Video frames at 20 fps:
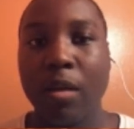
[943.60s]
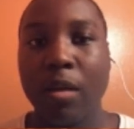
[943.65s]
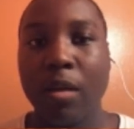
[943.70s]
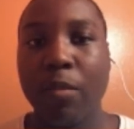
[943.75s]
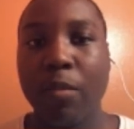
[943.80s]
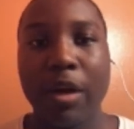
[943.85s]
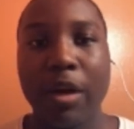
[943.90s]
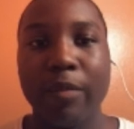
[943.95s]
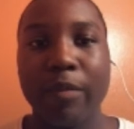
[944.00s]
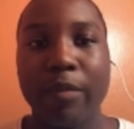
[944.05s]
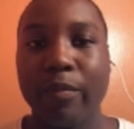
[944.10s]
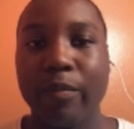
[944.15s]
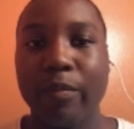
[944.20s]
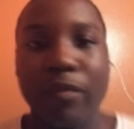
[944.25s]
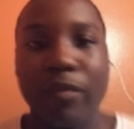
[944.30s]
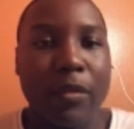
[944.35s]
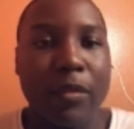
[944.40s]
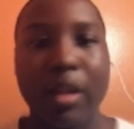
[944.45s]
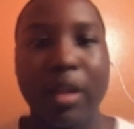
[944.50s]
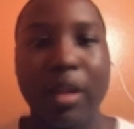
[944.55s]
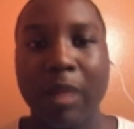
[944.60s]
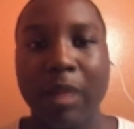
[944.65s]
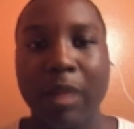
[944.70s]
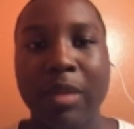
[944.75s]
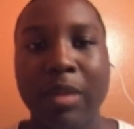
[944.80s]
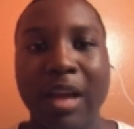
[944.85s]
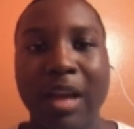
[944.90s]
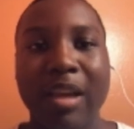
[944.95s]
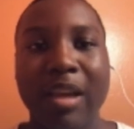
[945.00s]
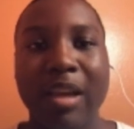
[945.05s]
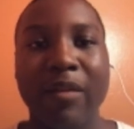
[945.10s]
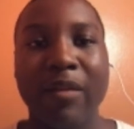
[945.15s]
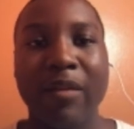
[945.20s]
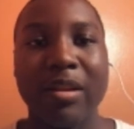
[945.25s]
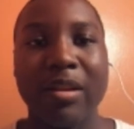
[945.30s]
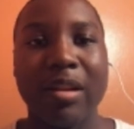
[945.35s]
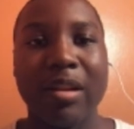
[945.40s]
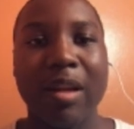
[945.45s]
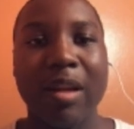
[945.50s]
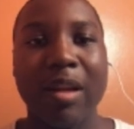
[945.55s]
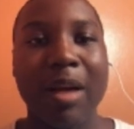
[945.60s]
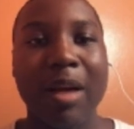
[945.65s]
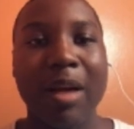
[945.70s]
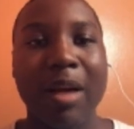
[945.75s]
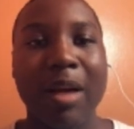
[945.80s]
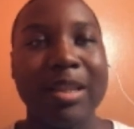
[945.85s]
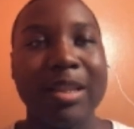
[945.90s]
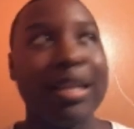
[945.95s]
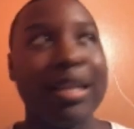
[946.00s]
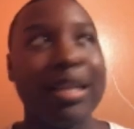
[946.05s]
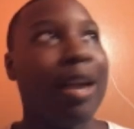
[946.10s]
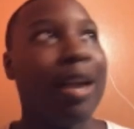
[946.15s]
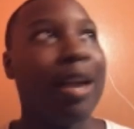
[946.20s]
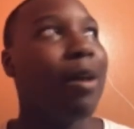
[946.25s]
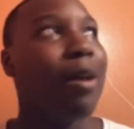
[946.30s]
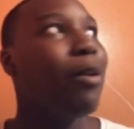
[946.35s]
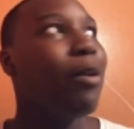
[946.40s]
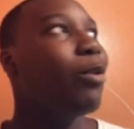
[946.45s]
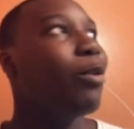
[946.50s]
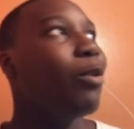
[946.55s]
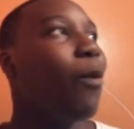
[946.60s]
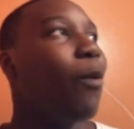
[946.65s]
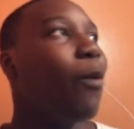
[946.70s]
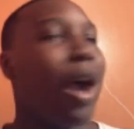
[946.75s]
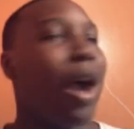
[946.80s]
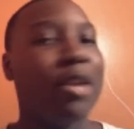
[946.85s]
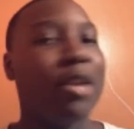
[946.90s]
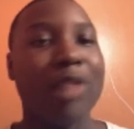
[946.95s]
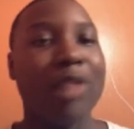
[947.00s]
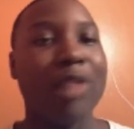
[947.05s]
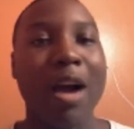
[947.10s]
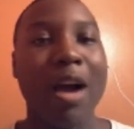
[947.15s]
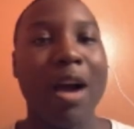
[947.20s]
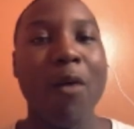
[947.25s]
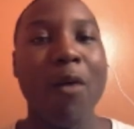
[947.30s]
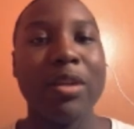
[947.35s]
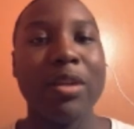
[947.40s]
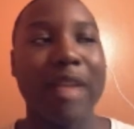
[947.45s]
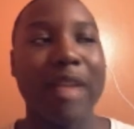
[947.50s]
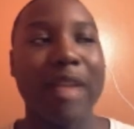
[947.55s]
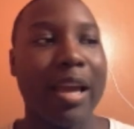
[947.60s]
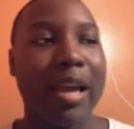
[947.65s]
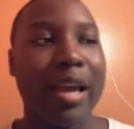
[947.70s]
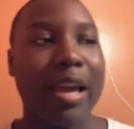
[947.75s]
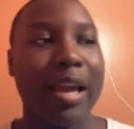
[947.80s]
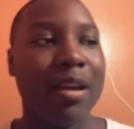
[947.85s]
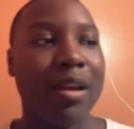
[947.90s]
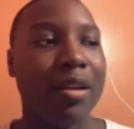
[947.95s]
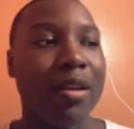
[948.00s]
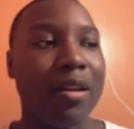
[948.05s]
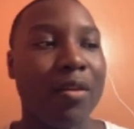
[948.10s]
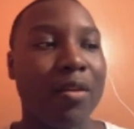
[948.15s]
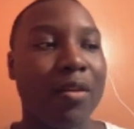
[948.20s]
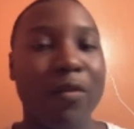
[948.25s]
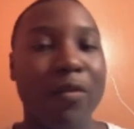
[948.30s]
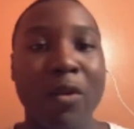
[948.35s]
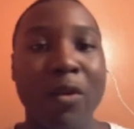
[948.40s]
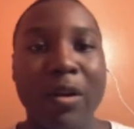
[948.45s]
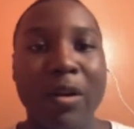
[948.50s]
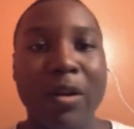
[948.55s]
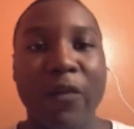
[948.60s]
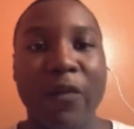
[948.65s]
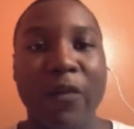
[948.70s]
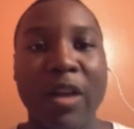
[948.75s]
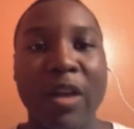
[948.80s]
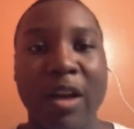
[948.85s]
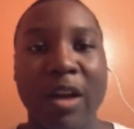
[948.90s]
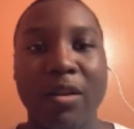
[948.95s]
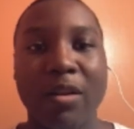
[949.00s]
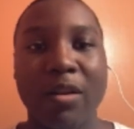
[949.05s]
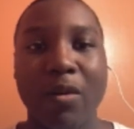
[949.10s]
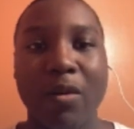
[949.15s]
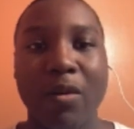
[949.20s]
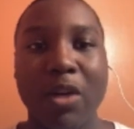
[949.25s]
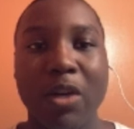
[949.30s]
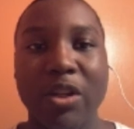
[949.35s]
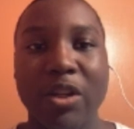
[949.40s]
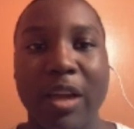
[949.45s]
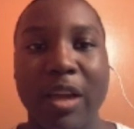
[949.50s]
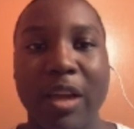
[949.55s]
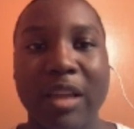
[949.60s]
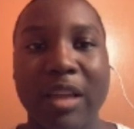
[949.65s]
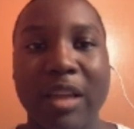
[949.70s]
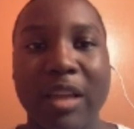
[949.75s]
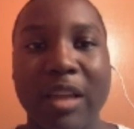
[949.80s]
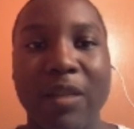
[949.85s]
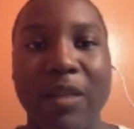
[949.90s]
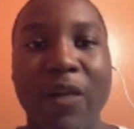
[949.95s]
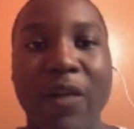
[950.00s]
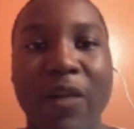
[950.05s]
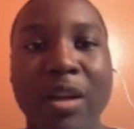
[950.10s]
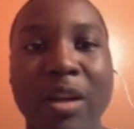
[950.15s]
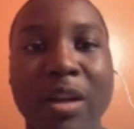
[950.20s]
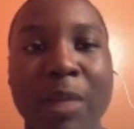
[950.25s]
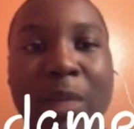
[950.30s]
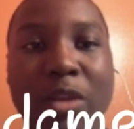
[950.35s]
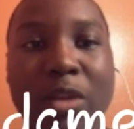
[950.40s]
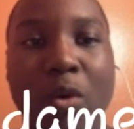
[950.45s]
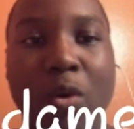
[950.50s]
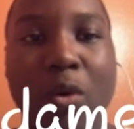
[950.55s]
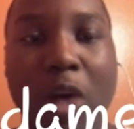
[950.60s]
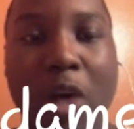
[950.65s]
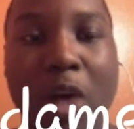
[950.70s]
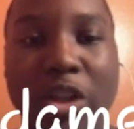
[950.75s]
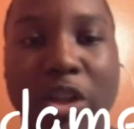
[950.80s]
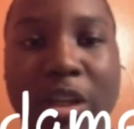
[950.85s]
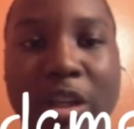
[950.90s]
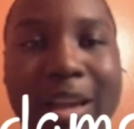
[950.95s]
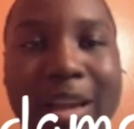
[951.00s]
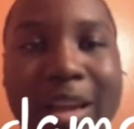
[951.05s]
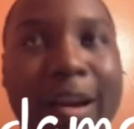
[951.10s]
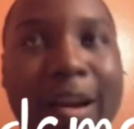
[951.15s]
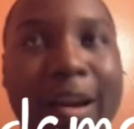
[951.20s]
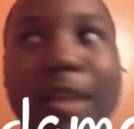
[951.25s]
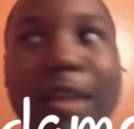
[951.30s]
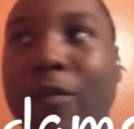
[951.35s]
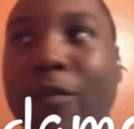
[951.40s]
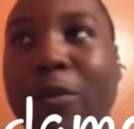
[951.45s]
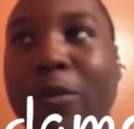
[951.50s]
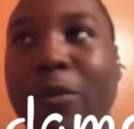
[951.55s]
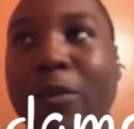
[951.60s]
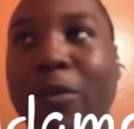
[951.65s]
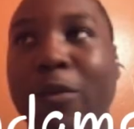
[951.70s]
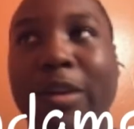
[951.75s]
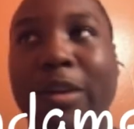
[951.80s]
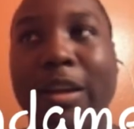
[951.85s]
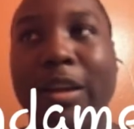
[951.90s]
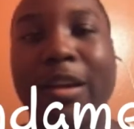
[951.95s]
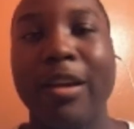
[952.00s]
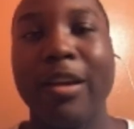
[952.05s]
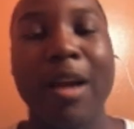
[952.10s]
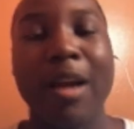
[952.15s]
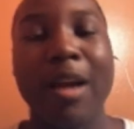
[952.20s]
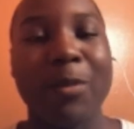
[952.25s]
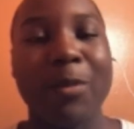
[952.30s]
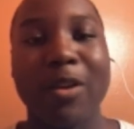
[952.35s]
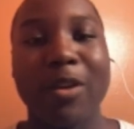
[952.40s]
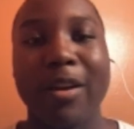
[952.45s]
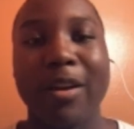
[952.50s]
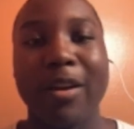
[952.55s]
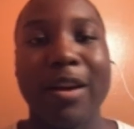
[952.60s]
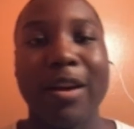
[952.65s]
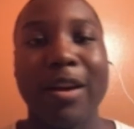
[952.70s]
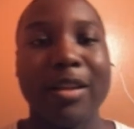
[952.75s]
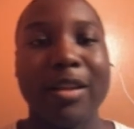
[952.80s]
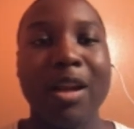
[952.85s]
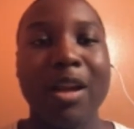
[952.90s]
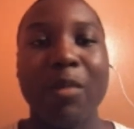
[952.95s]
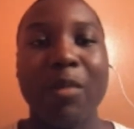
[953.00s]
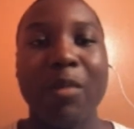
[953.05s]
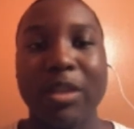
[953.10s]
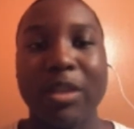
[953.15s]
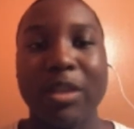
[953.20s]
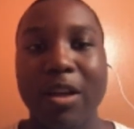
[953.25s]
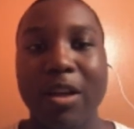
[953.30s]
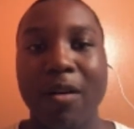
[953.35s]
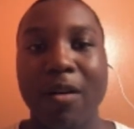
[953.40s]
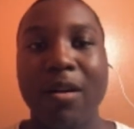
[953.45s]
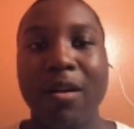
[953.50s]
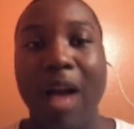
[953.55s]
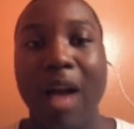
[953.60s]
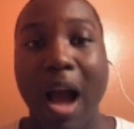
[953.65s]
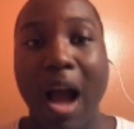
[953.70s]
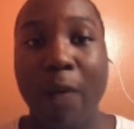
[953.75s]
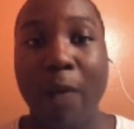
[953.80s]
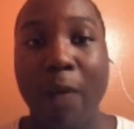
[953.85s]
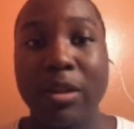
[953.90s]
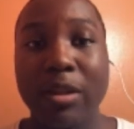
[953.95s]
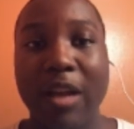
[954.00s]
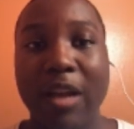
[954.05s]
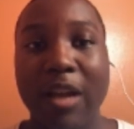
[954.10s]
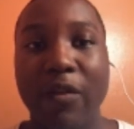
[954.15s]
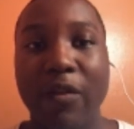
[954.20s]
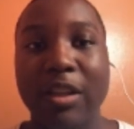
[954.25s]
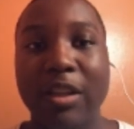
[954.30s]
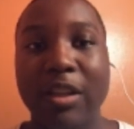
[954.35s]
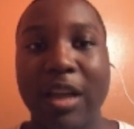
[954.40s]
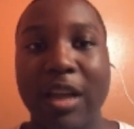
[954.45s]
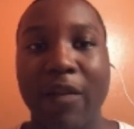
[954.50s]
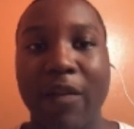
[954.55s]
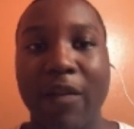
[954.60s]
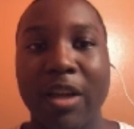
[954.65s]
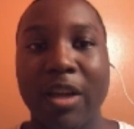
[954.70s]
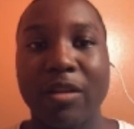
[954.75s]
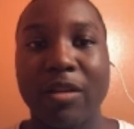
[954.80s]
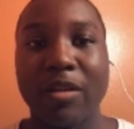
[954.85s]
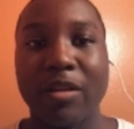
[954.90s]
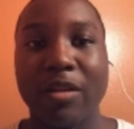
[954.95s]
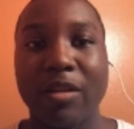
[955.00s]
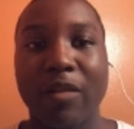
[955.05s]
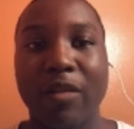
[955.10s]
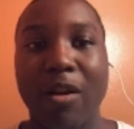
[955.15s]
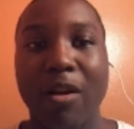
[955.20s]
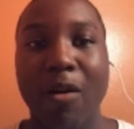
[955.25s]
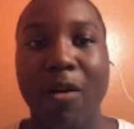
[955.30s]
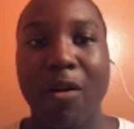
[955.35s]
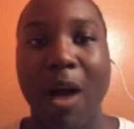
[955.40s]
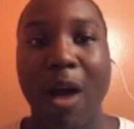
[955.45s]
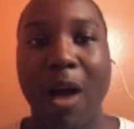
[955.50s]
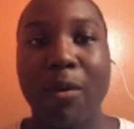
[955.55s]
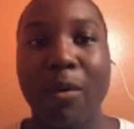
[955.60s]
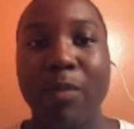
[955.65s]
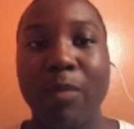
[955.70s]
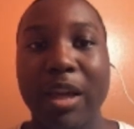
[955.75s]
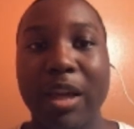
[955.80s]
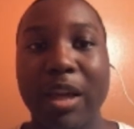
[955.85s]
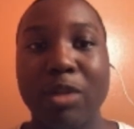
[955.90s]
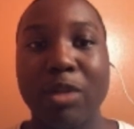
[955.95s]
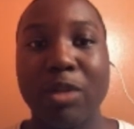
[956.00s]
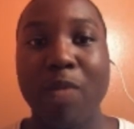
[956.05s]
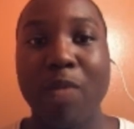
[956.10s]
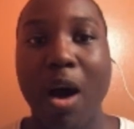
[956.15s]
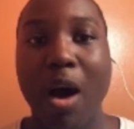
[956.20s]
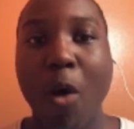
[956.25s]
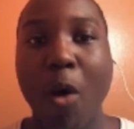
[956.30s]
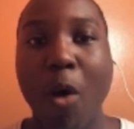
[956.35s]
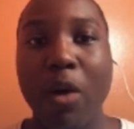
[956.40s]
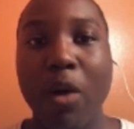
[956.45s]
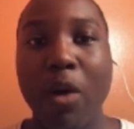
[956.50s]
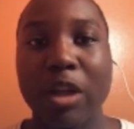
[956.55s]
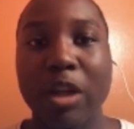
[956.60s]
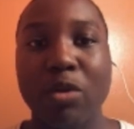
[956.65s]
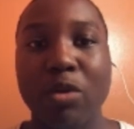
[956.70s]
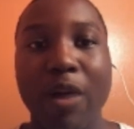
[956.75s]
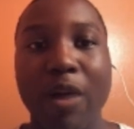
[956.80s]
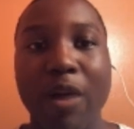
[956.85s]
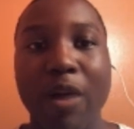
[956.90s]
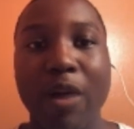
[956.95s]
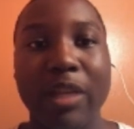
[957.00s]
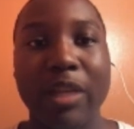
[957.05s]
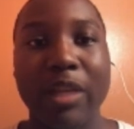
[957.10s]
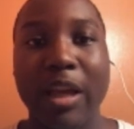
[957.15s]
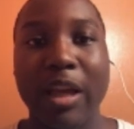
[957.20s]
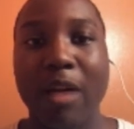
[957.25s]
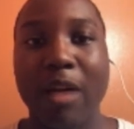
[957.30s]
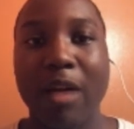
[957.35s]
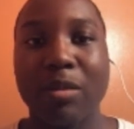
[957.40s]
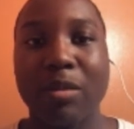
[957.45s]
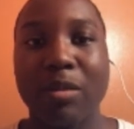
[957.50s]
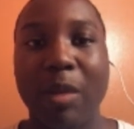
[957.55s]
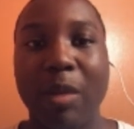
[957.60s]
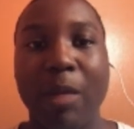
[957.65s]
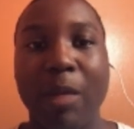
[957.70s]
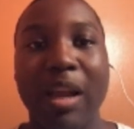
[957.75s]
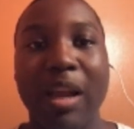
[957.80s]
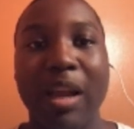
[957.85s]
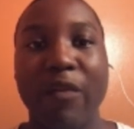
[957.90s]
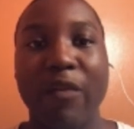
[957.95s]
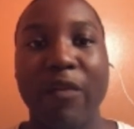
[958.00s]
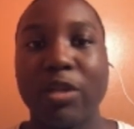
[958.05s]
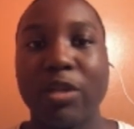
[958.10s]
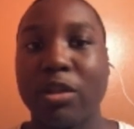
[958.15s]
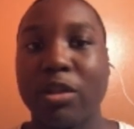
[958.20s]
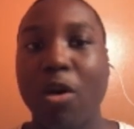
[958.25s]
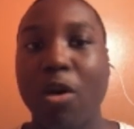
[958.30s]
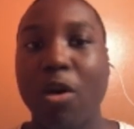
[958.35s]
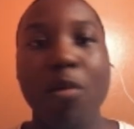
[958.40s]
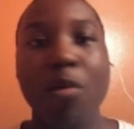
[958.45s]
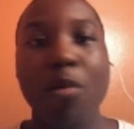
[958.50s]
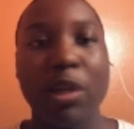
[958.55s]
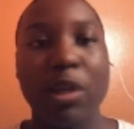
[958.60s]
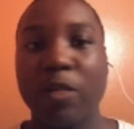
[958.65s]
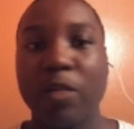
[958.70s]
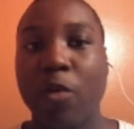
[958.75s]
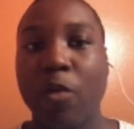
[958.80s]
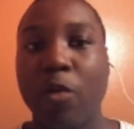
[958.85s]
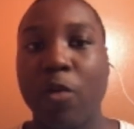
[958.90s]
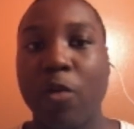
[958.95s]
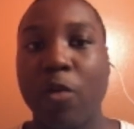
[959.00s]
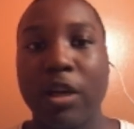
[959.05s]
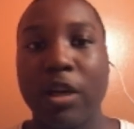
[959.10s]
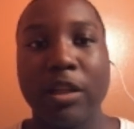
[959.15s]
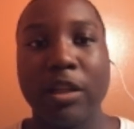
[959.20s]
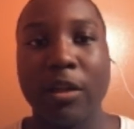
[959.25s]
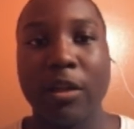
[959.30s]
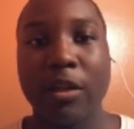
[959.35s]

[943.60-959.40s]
But let me not even, I don't know why I do that. I always like ruin the fun out of the question. Like, it's a fundamental question. Here I am ruining it. I'm sorry, guys. But still, I would definitely take advantage of them. I would make it do my homework and do everything else. Make my life so much more easier.